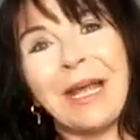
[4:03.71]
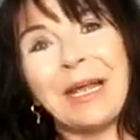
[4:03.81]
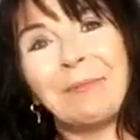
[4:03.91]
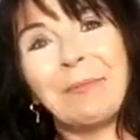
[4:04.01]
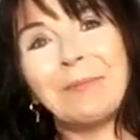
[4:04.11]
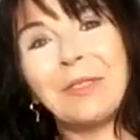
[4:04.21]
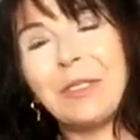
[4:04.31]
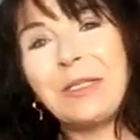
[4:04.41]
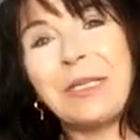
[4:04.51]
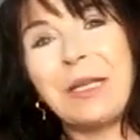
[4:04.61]
Um,
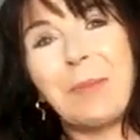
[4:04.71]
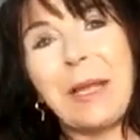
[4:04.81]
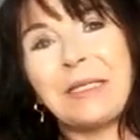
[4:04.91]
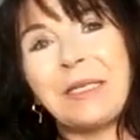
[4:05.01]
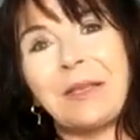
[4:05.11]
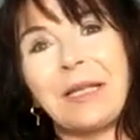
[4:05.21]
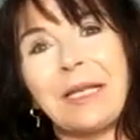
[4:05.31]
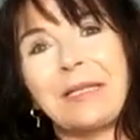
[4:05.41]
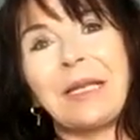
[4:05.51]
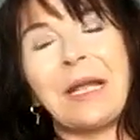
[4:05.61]
certainly better
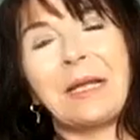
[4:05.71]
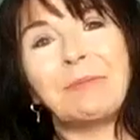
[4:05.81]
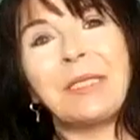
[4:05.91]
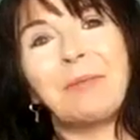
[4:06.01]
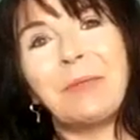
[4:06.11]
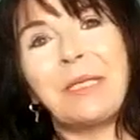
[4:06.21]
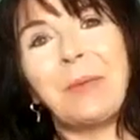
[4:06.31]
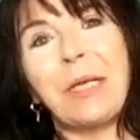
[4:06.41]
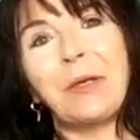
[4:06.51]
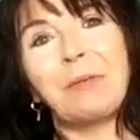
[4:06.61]
than um, somebody
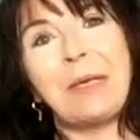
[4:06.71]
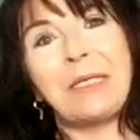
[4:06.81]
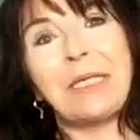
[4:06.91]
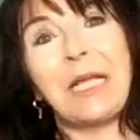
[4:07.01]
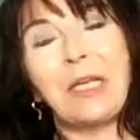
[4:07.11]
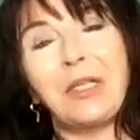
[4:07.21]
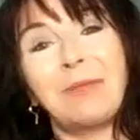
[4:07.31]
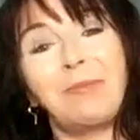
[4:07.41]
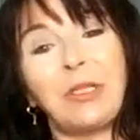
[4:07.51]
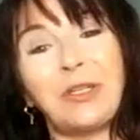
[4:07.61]
being on
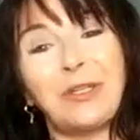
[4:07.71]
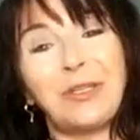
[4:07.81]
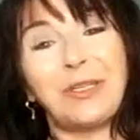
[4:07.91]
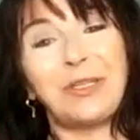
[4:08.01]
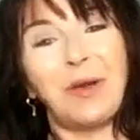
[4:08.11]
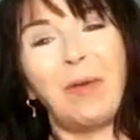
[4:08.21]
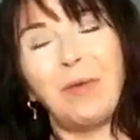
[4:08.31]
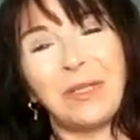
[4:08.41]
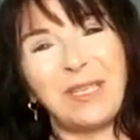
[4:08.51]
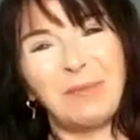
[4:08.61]
medication, which could stop
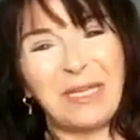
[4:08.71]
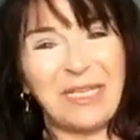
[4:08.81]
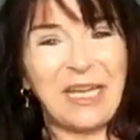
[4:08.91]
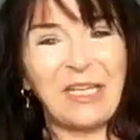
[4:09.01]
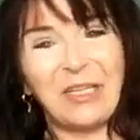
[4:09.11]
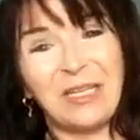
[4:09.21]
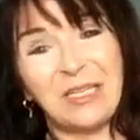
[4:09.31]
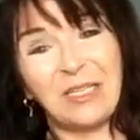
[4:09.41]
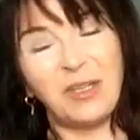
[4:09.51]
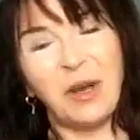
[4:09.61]
once the medication
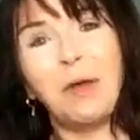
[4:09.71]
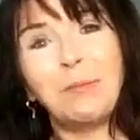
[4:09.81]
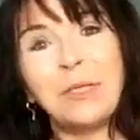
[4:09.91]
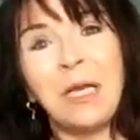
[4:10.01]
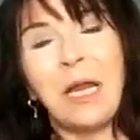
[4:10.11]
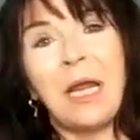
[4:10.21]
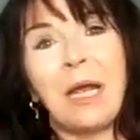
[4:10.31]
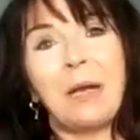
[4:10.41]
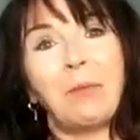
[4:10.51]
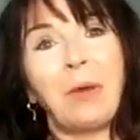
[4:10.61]
is stopped.
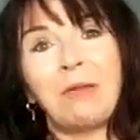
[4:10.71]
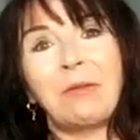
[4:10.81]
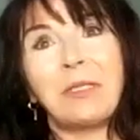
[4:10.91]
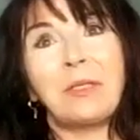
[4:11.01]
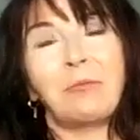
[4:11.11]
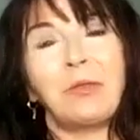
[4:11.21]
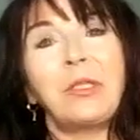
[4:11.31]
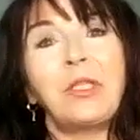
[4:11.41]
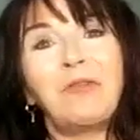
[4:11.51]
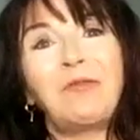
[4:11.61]
And whereas
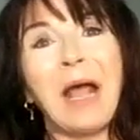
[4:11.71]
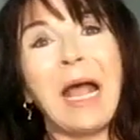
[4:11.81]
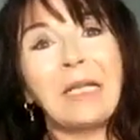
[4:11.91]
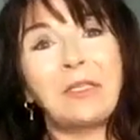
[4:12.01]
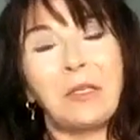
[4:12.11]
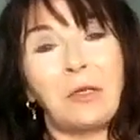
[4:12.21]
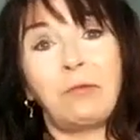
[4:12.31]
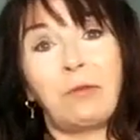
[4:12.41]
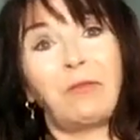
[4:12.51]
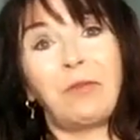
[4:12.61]
once you've had
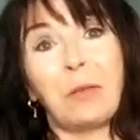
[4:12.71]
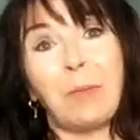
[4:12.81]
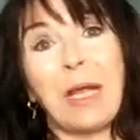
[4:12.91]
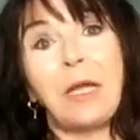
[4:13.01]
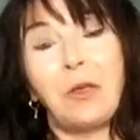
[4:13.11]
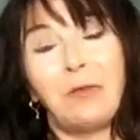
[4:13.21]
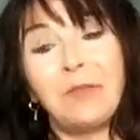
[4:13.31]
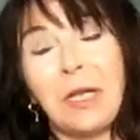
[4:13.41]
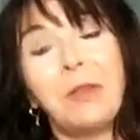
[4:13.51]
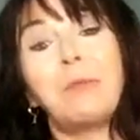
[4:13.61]
neurofeedback and you've
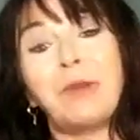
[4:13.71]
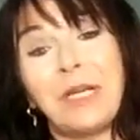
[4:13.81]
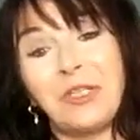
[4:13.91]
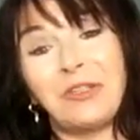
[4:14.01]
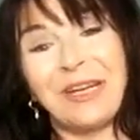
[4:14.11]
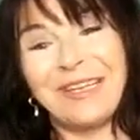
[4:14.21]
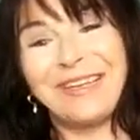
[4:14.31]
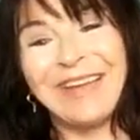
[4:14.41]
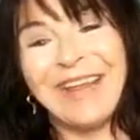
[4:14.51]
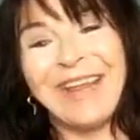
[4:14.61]
done the brain
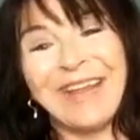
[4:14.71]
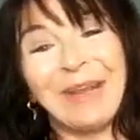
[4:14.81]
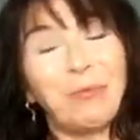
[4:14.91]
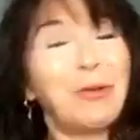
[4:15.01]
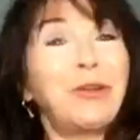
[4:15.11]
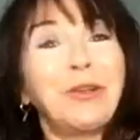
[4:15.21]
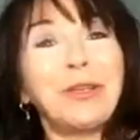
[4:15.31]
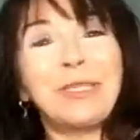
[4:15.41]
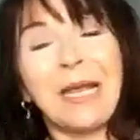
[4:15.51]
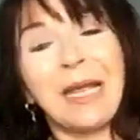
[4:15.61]
training, it
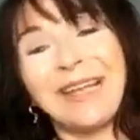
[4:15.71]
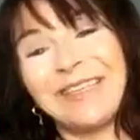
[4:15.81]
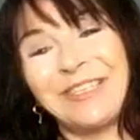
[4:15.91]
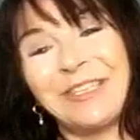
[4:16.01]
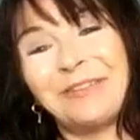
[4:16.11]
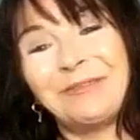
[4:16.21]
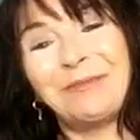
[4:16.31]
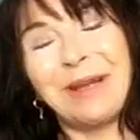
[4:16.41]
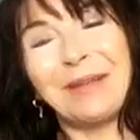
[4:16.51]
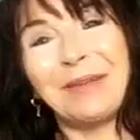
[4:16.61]
works. And
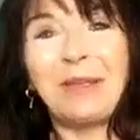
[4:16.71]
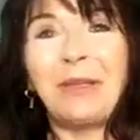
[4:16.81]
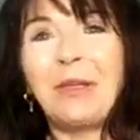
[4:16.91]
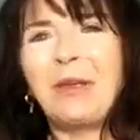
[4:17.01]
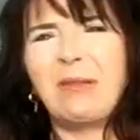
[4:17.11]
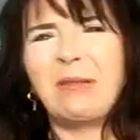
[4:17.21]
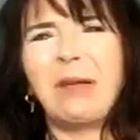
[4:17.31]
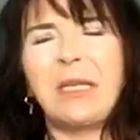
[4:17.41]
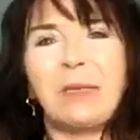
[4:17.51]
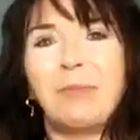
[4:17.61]
you, uh, you
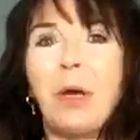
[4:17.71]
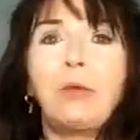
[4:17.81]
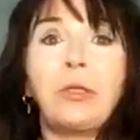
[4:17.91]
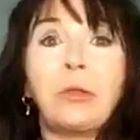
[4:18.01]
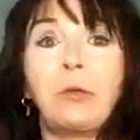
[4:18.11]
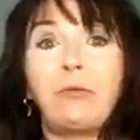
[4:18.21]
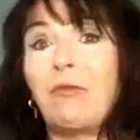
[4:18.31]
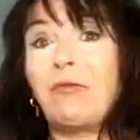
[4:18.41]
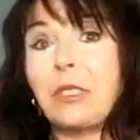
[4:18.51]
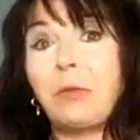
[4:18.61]
know, I suppose you could
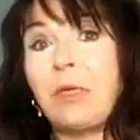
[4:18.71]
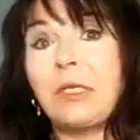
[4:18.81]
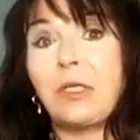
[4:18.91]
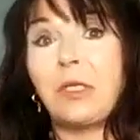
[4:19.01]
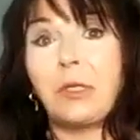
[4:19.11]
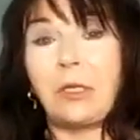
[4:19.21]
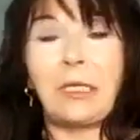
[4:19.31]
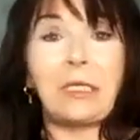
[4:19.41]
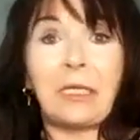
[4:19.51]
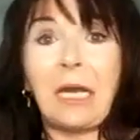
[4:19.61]
refresh it. We
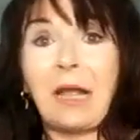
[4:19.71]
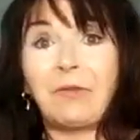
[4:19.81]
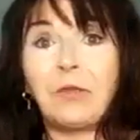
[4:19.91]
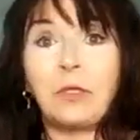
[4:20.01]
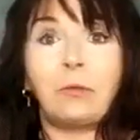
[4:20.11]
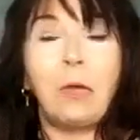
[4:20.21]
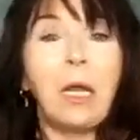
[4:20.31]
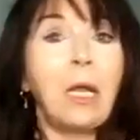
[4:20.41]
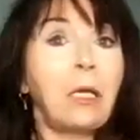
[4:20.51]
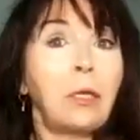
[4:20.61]
certainly didn't have to
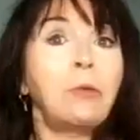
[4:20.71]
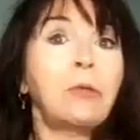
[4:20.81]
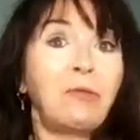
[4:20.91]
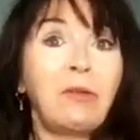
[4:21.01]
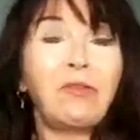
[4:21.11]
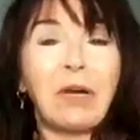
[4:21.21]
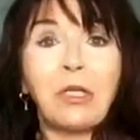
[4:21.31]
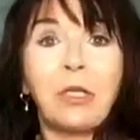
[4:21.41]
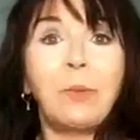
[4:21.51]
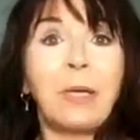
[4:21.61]
use a
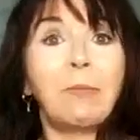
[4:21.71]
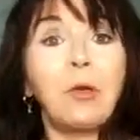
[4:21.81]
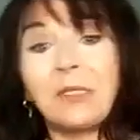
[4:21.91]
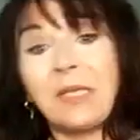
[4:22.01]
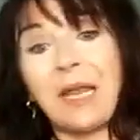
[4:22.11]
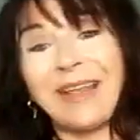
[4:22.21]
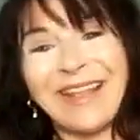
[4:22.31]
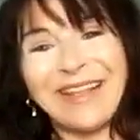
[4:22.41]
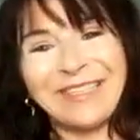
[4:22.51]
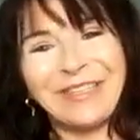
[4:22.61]
refresher, but I'm not
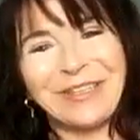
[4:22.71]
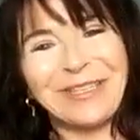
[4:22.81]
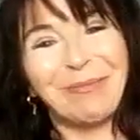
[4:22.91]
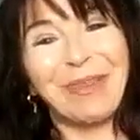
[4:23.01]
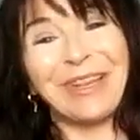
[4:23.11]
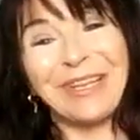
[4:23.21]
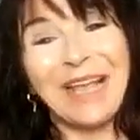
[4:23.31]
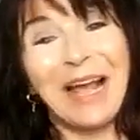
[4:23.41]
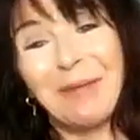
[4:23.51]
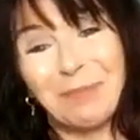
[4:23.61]
saying that's not something that
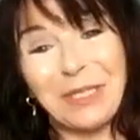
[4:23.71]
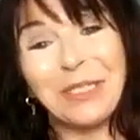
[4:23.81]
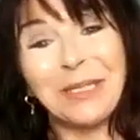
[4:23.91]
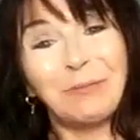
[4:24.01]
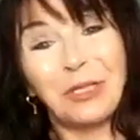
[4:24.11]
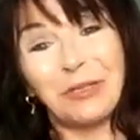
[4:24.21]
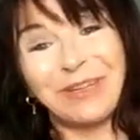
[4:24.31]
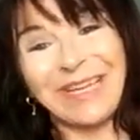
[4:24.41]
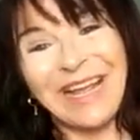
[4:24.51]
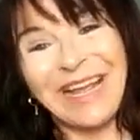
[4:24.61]
can't be done. I'm
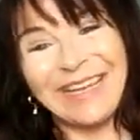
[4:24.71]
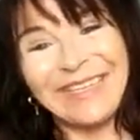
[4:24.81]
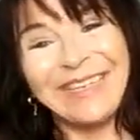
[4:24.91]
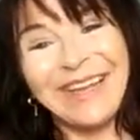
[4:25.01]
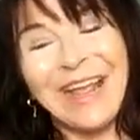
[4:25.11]
sure it can.